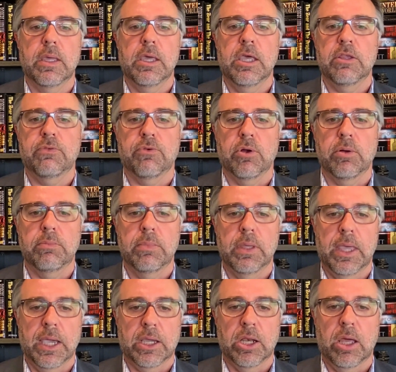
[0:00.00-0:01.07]
His firm,
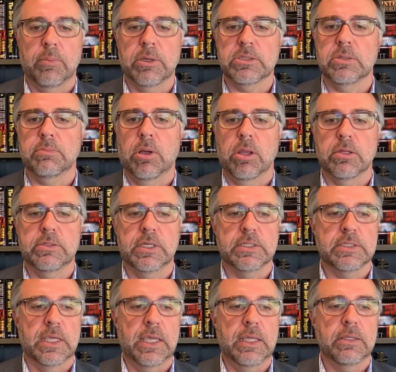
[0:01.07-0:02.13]
Economics and
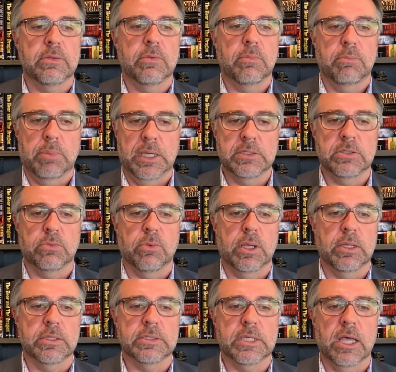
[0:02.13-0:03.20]
Politics Inc., based in
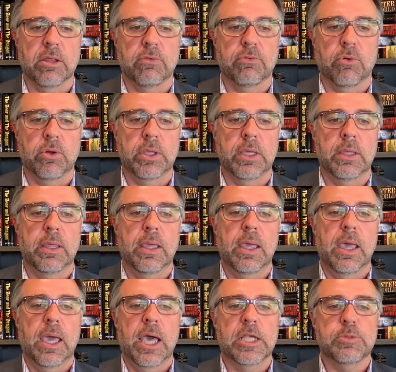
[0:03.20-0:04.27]
Redlands, California,
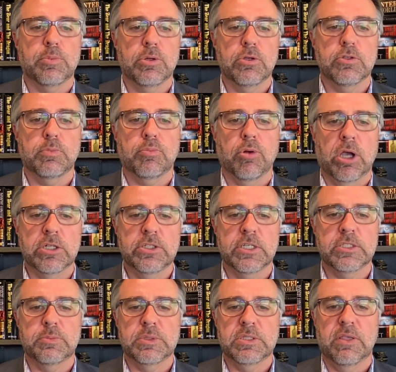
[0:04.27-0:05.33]
has produced
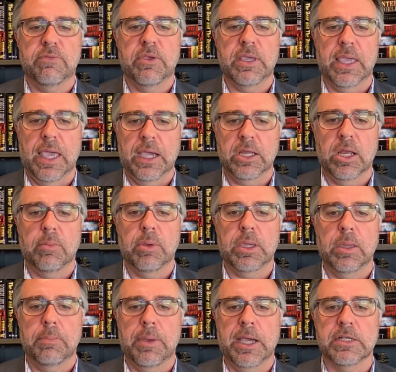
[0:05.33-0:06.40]
project-specific
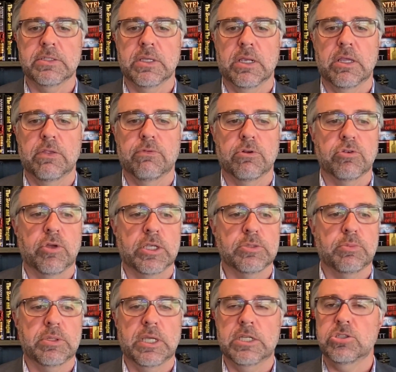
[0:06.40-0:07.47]
economic impact studies for
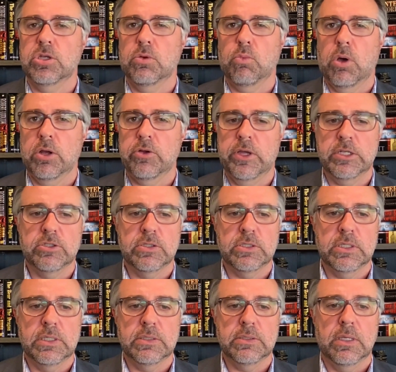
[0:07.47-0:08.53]
transportation and water
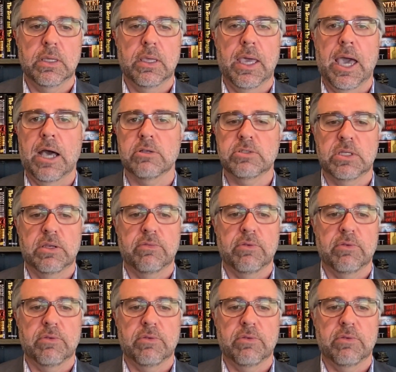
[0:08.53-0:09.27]
agencies, housing